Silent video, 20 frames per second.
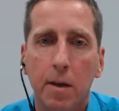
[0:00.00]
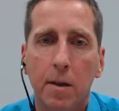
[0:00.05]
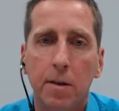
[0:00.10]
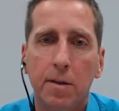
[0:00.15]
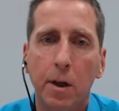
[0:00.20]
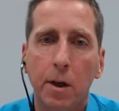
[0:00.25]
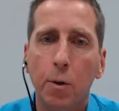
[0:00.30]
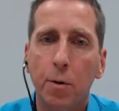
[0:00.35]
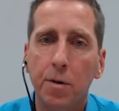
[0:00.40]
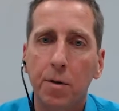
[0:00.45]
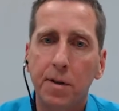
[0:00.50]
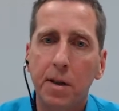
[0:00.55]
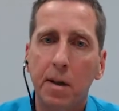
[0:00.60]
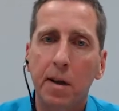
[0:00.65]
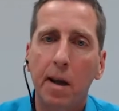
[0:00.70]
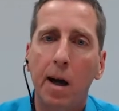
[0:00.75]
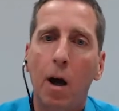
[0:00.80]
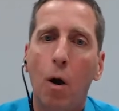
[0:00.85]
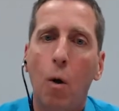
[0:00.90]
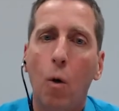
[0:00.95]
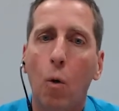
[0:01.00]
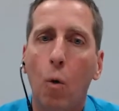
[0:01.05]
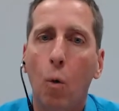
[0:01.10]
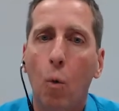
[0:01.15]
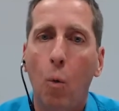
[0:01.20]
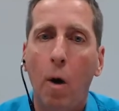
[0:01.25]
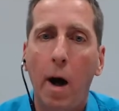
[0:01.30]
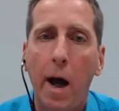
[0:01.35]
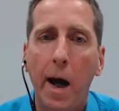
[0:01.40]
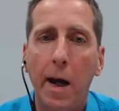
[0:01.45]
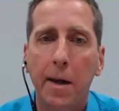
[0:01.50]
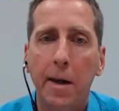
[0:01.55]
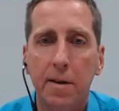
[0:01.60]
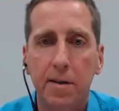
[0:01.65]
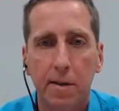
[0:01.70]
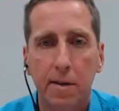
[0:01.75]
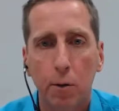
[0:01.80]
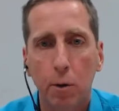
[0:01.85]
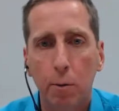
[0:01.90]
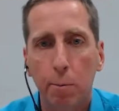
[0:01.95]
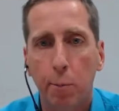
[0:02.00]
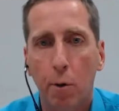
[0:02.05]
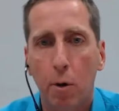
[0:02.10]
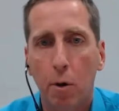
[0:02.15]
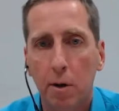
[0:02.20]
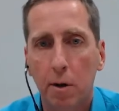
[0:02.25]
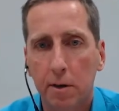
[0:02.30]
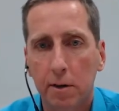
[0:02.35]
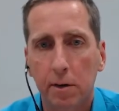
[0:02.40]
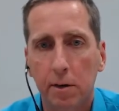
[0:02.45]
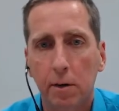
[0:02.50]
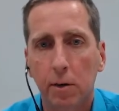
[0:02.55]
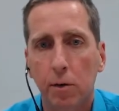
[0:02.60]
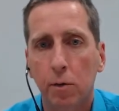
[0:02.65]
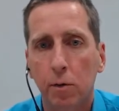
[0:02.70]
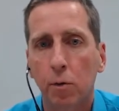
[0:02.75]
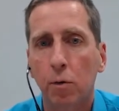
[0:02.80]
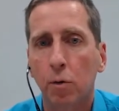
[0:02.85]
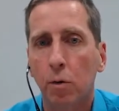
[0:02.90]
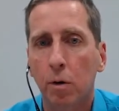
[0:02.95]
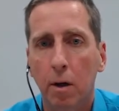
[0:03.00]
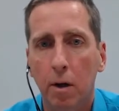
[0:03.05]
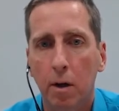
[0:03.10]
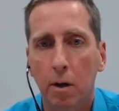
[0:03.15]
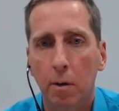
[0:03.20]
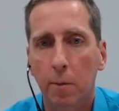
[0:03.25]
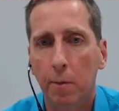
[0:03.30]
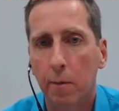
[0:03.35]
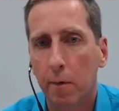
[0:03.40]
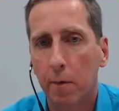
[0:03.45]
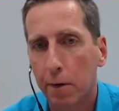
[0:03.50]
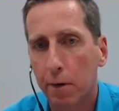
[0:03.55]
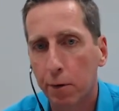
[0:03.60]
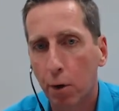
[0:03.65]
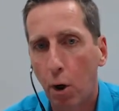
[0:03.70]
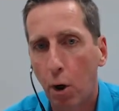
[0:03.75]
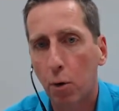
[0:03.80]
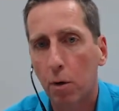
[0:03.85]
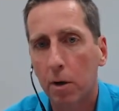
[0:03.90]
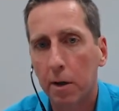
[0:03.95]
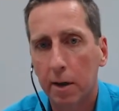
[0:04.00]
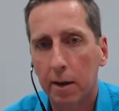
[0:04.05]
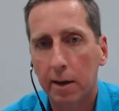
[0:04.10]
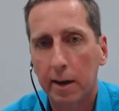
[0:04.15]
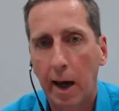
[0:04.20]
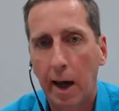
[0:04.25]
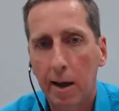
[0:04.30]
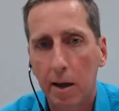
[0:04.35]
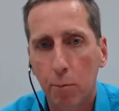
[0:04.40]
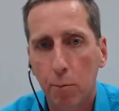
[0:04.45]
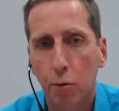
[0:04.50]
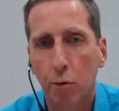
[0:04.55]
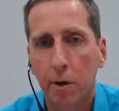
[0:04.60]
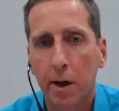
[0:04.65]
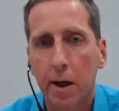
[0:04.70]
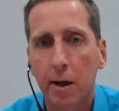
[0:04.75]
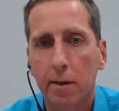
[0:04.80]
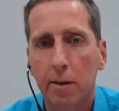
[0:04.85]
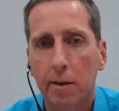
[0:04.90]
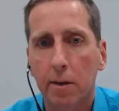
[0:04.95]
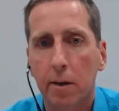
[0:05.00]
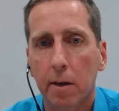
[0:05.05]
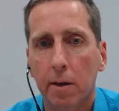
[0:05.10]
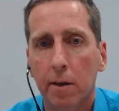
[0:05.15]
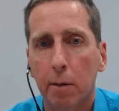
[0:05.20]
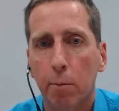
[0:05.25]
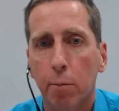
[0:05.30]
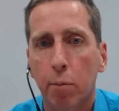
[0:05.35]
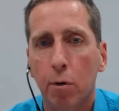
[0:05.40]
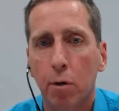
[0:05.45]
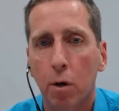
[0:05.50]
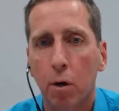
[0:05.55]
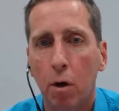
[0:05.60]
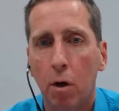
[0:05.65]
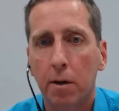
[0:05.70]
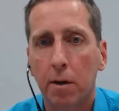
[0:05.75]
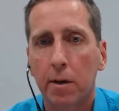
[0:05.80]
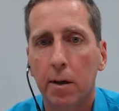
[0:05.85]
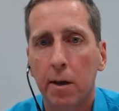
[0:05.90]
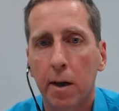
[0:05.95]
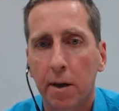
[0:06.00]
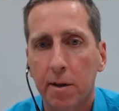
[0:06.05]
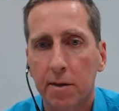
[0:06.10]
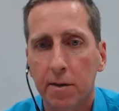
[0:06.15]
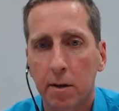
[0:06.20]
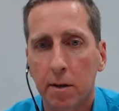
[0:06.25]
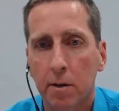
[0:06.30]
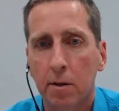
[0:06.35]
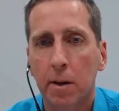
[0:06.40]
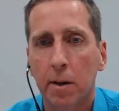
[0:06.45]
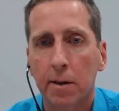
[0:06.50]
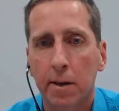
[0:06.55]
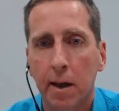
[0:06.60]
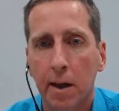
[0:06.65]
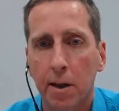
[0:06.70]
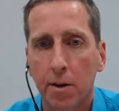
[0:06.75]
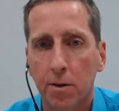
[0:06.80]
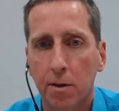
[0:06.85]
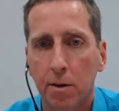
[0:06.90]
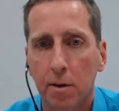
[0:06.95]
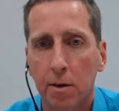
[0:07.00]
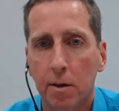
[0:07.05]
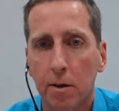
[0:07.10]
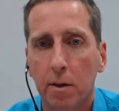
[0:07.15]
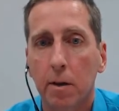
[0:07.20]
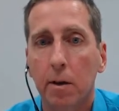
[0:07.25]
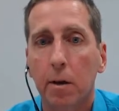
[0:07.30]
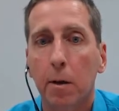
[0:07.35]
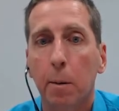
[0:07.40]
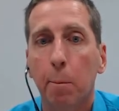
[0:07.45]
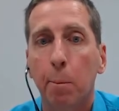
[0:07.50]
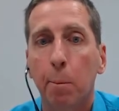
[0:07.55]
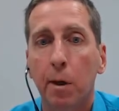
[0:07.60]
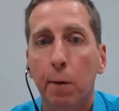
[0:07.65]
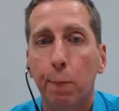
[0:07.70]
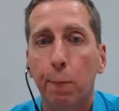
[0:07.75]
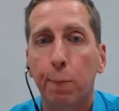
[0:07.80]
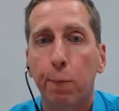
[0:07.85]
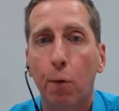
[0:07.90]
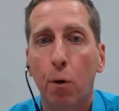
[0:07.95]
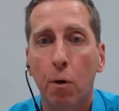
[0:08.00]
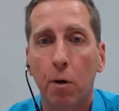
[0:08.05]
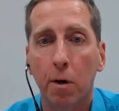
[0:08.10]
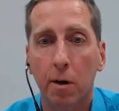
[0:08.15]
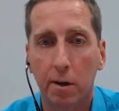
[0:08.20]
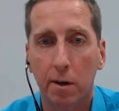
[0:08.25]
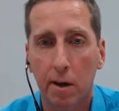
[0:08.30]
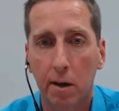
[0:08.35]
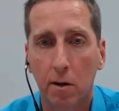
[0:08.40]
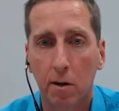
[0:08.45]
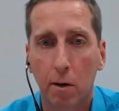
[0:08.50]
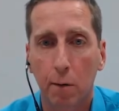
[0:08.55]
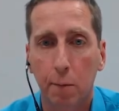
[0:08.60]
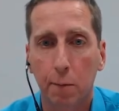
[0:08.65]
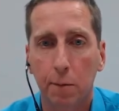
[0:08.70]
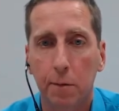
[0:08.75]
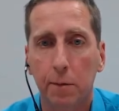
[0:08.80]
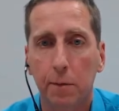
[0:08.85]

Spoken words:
So you see now why it is so important to thoroughly calibrate the broad external attention before kickoff.